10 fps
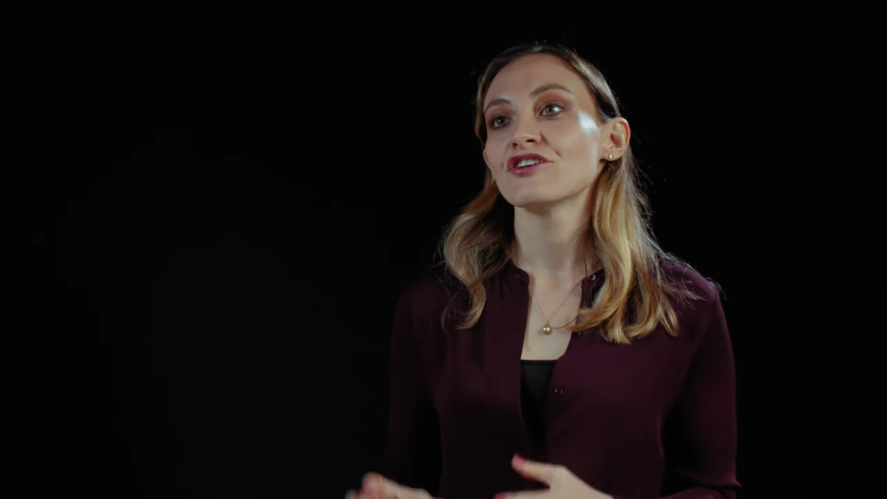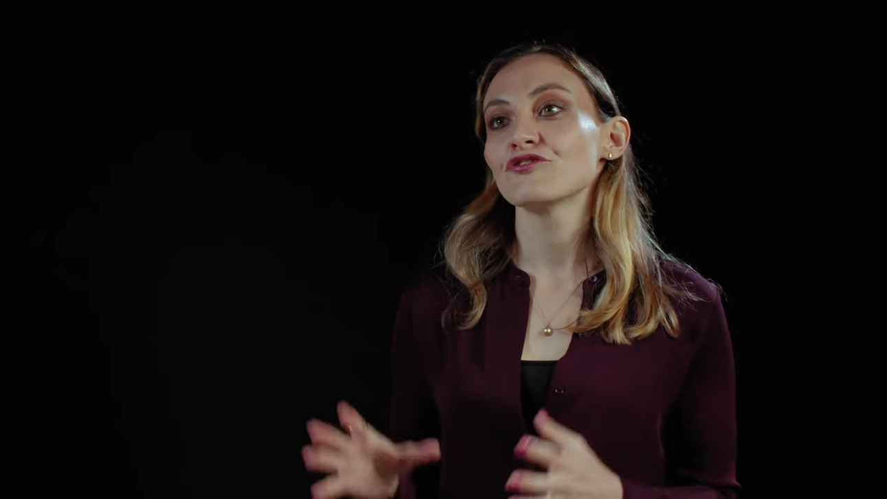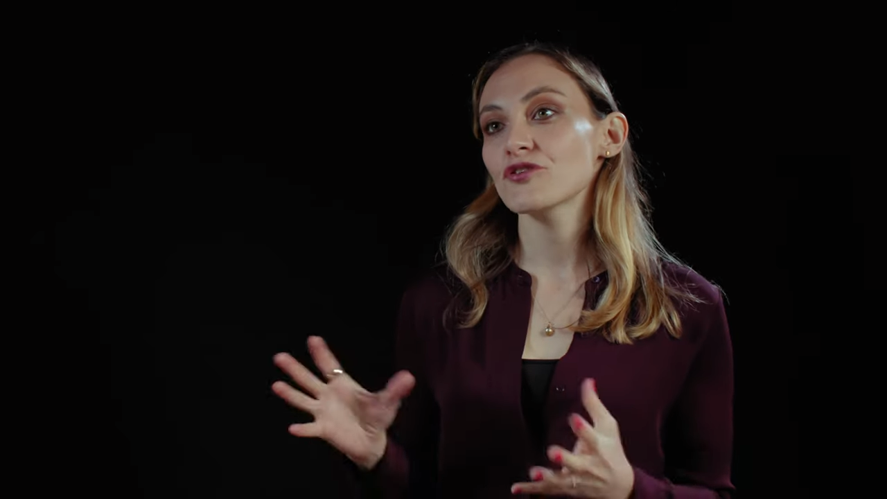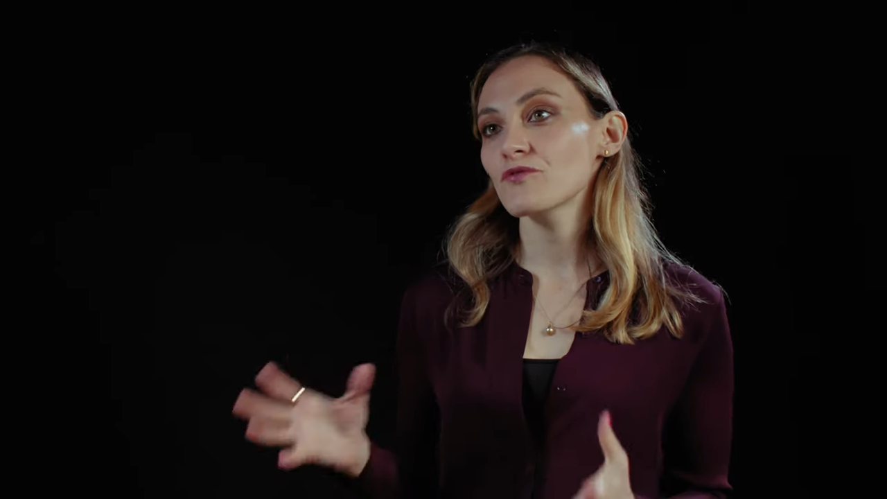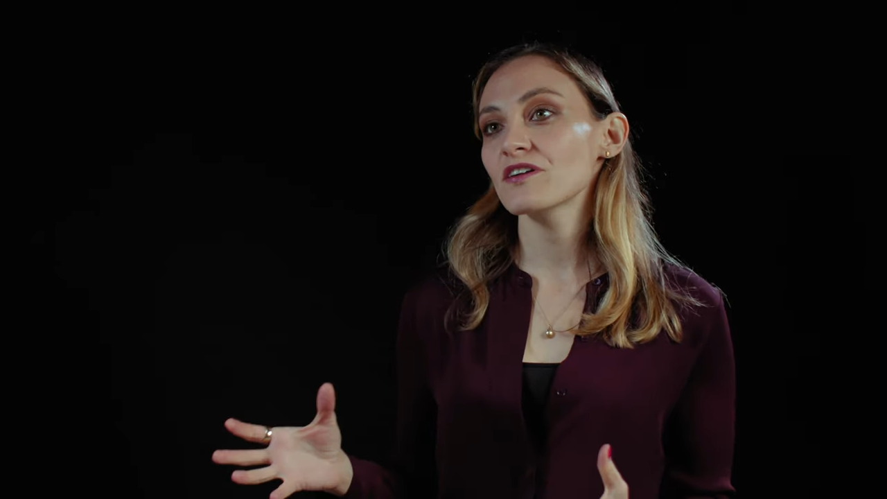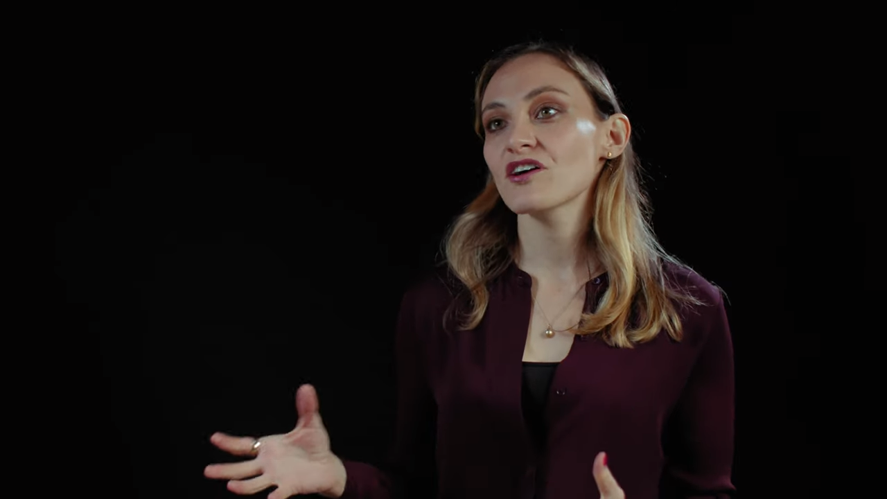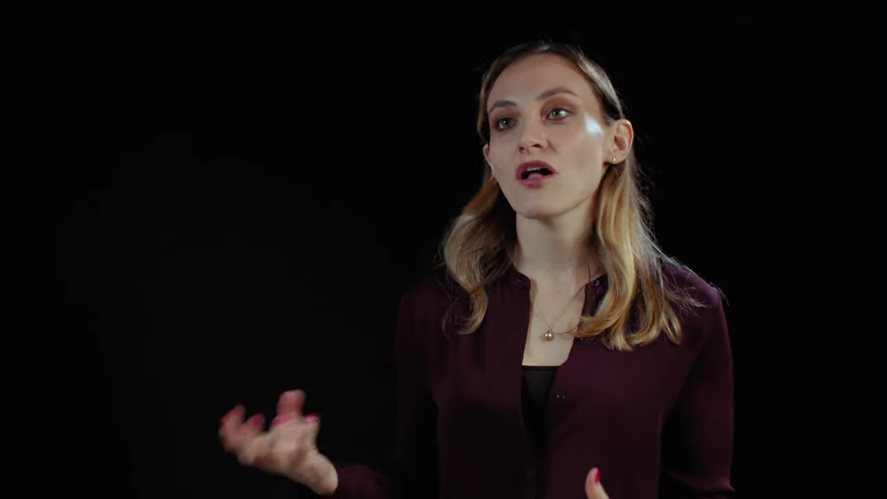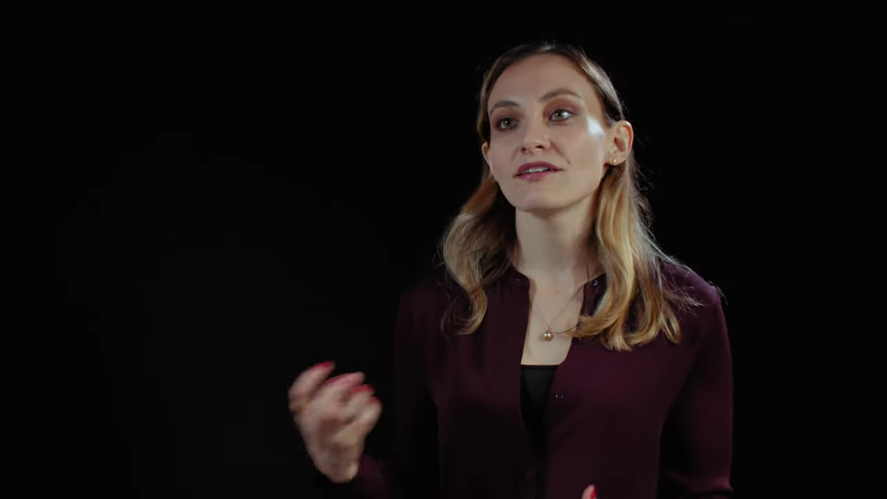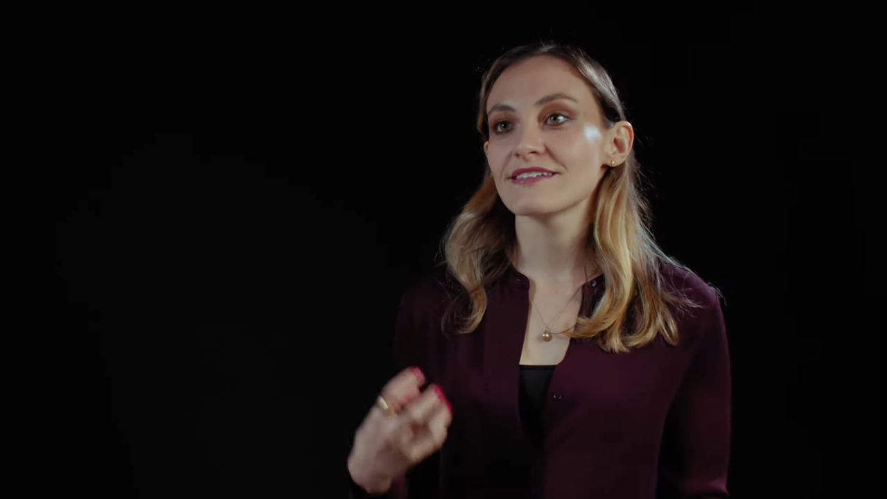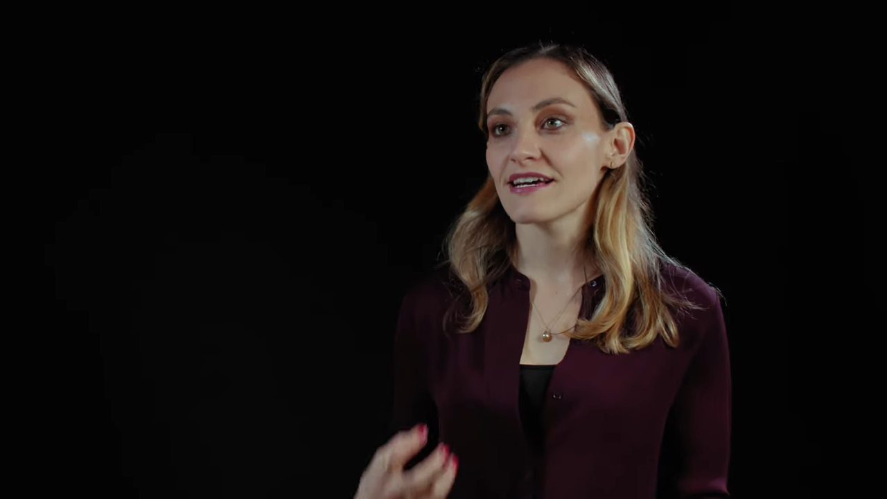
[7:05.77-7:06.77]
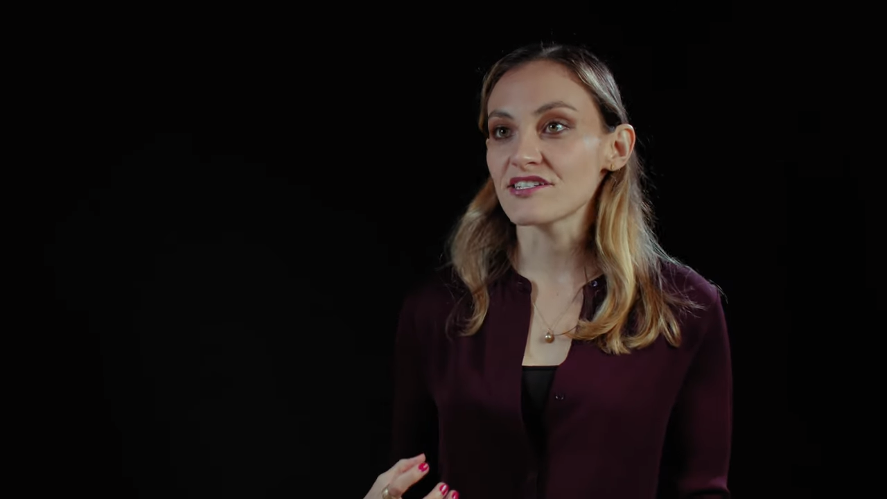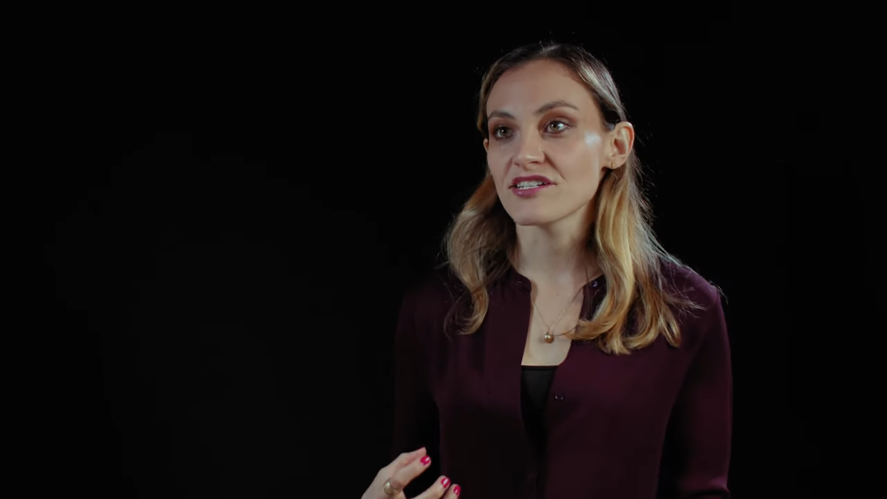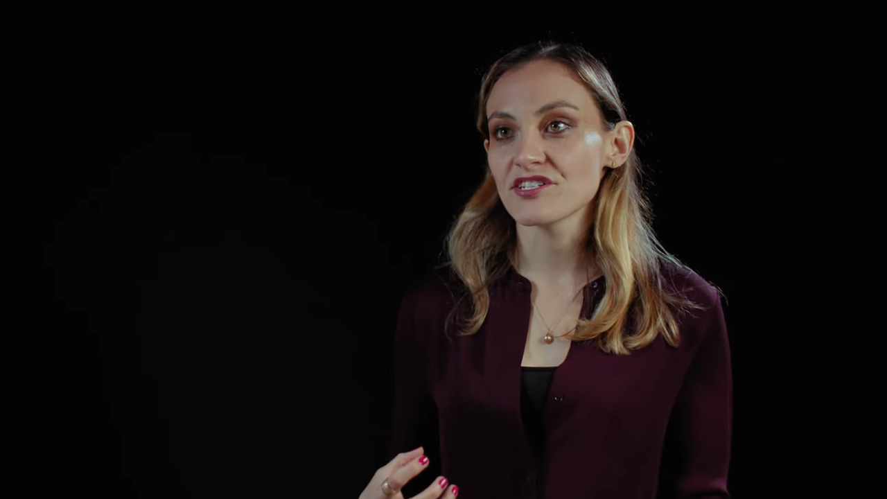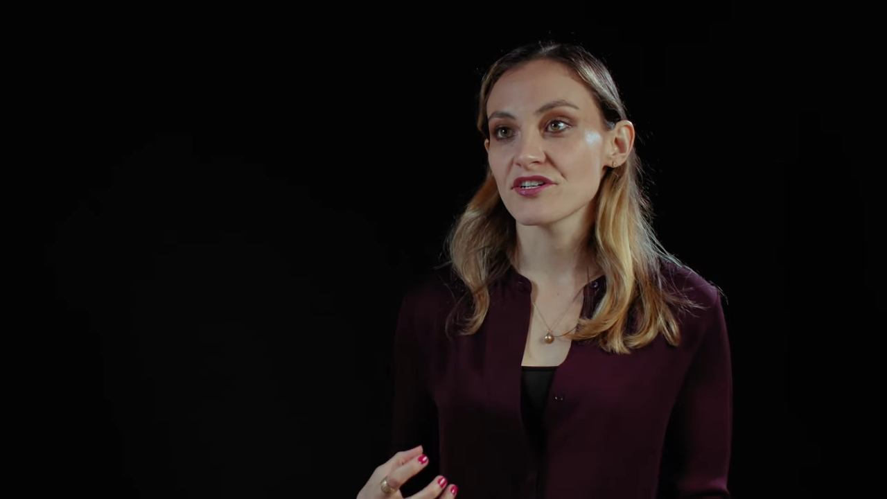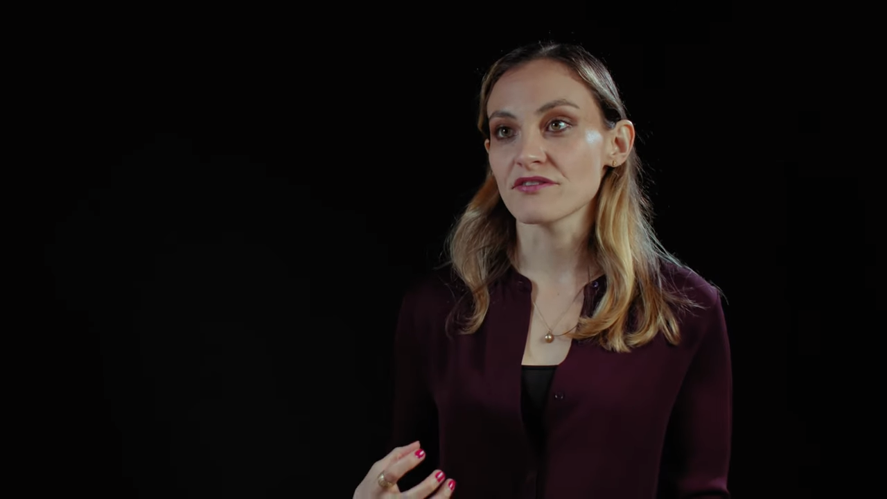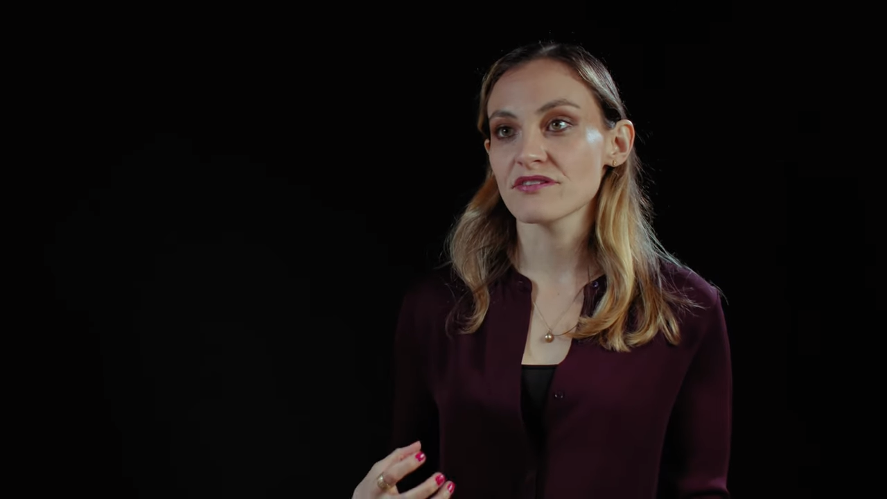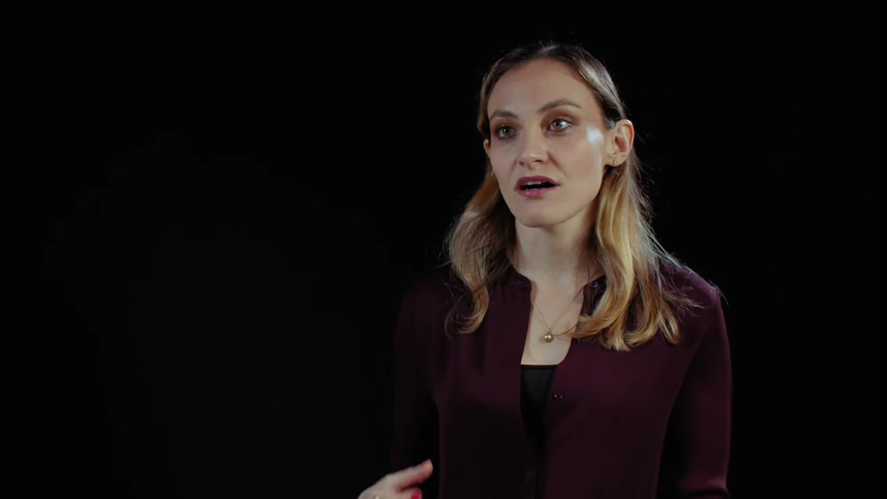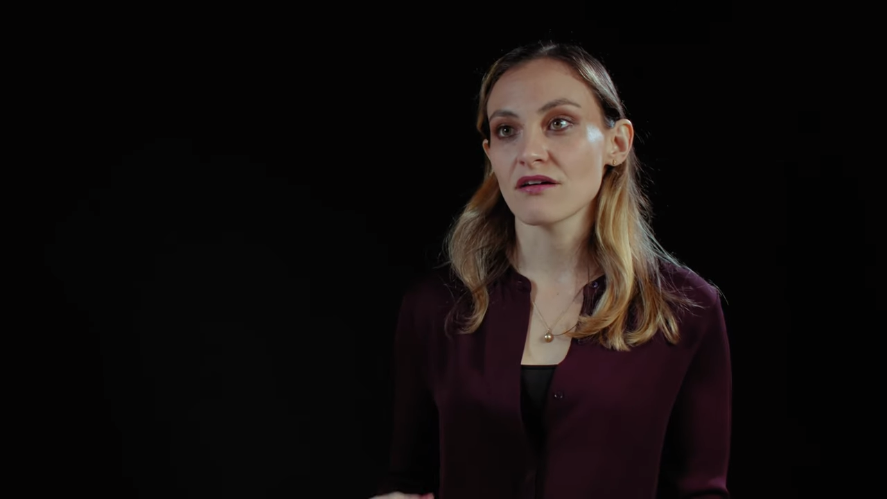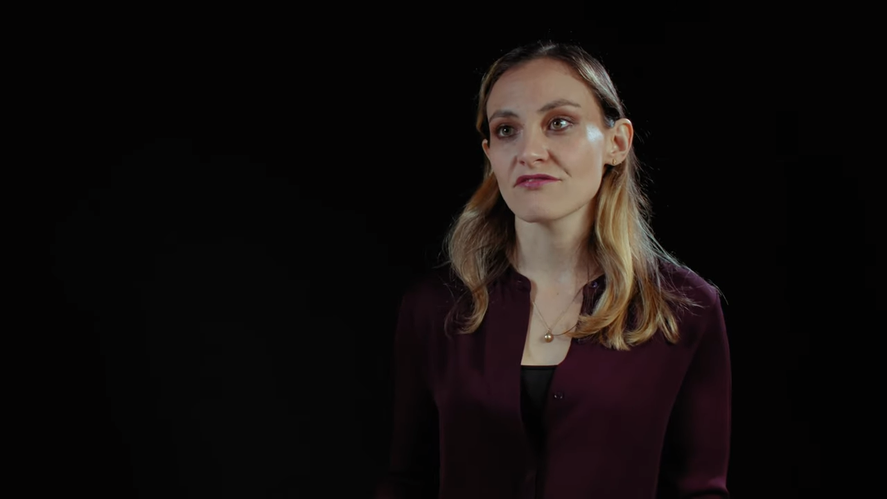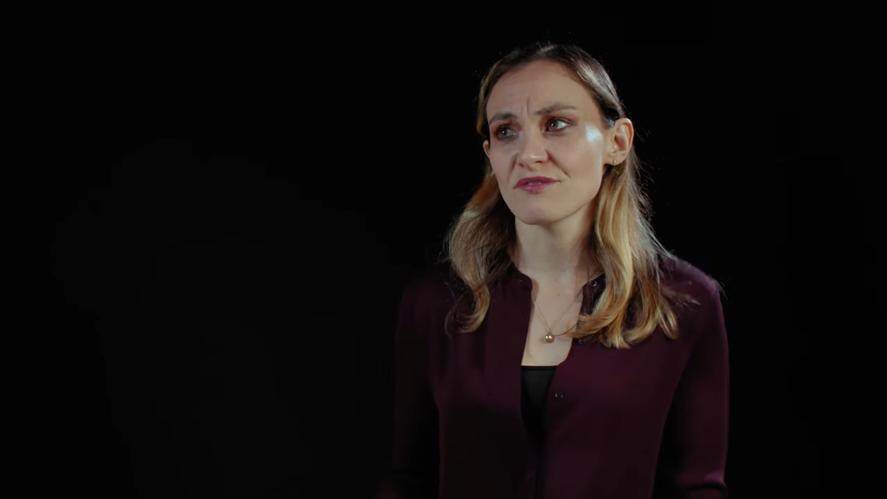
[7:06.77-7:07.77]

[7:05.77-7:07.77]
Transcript: You don't want to call attention to yourself.